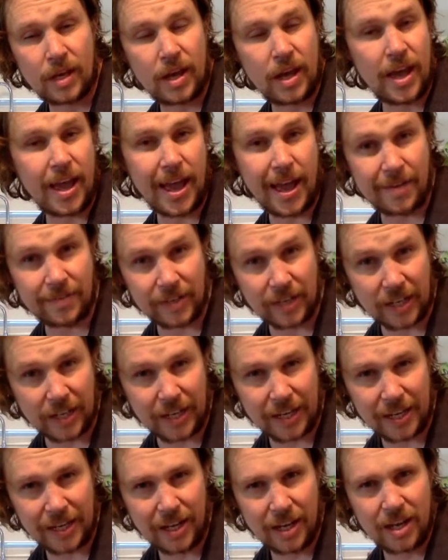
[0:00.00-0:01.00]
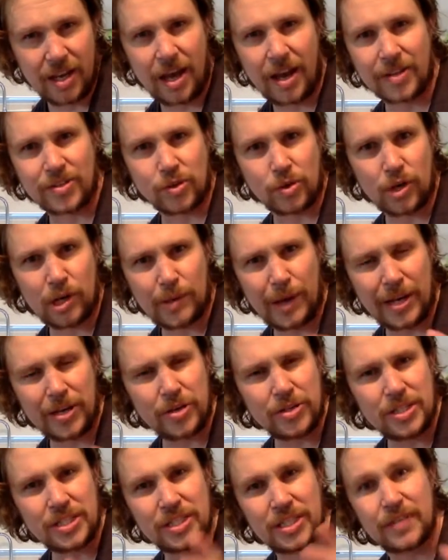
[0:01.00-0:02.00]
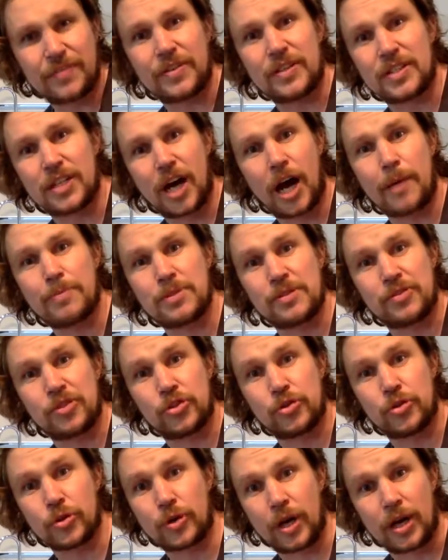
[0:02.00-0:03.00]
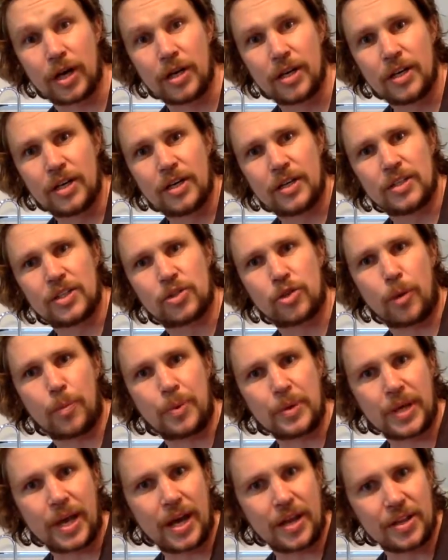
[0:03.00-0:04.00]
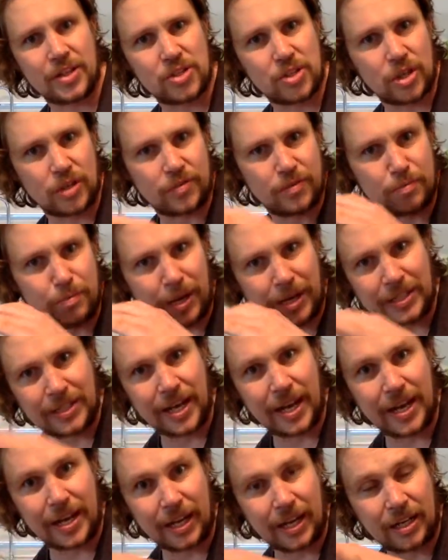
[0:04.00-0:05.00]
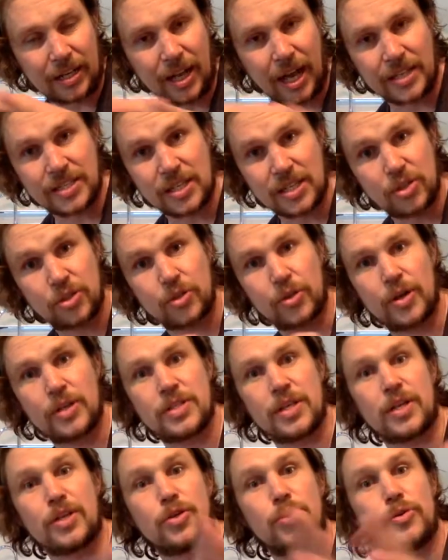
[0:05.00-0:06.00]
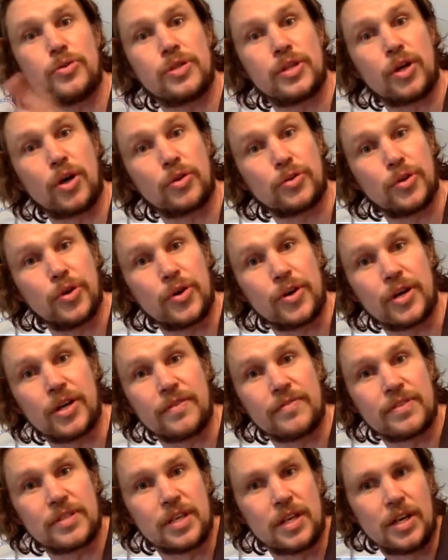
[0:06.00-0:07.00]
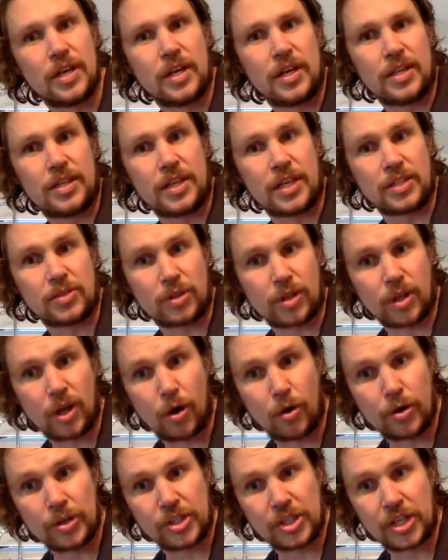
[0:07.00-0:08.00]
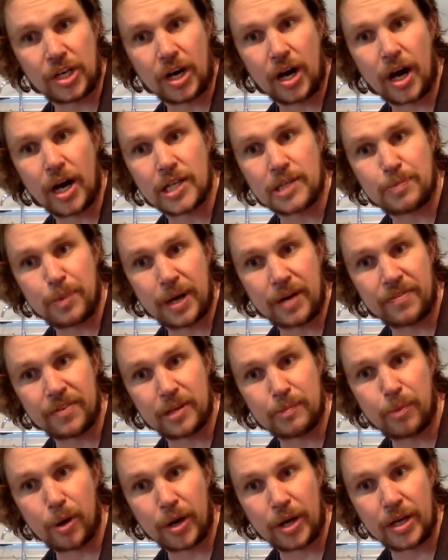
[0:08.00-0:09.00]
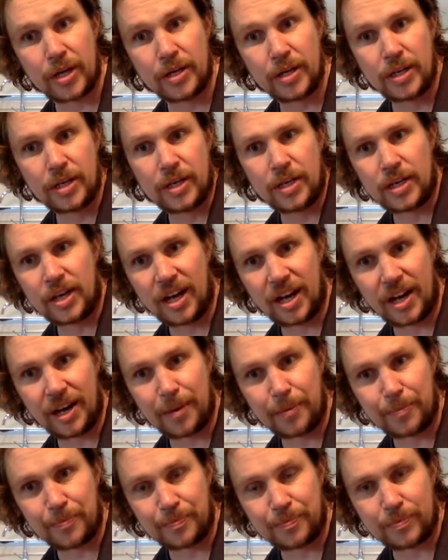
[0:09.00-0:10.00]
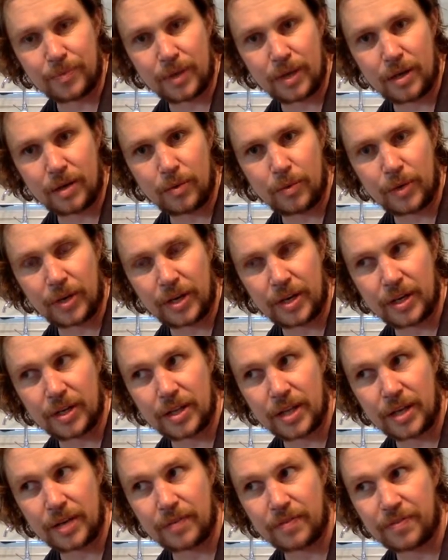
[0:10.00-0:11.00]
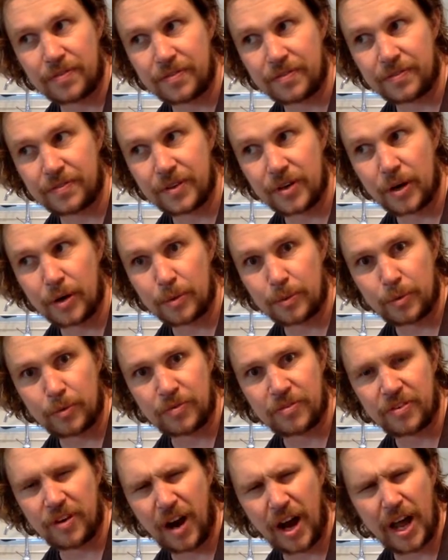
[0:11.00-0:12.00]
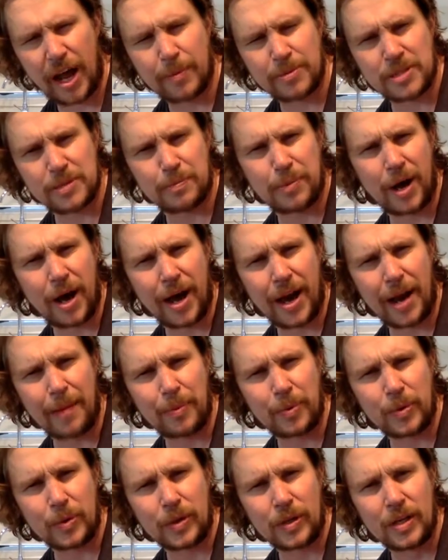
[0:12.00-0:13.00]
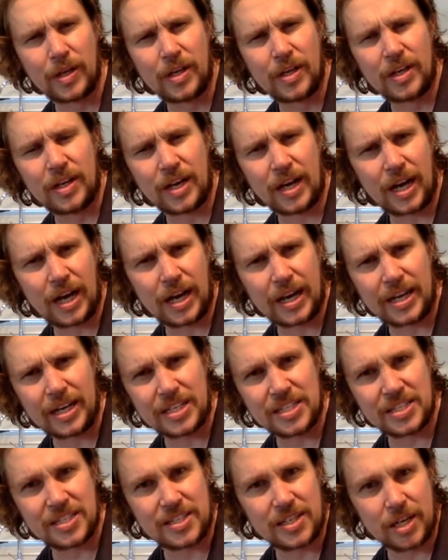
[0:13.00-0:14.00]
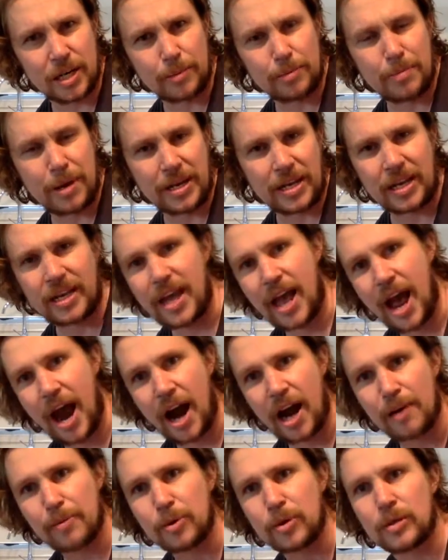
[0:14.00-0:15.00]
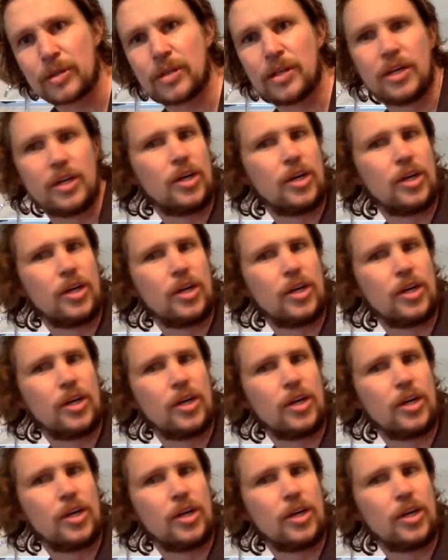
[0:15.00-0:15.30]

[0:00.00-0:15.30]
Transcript: Heavenly. And it's all about using different types of sugar. Swapping out the sort of mundane classic sugars and using alternatives. Things with lower GIs, better for the body. We're going to then, fry up some pineapple in a syrup, make a caramel.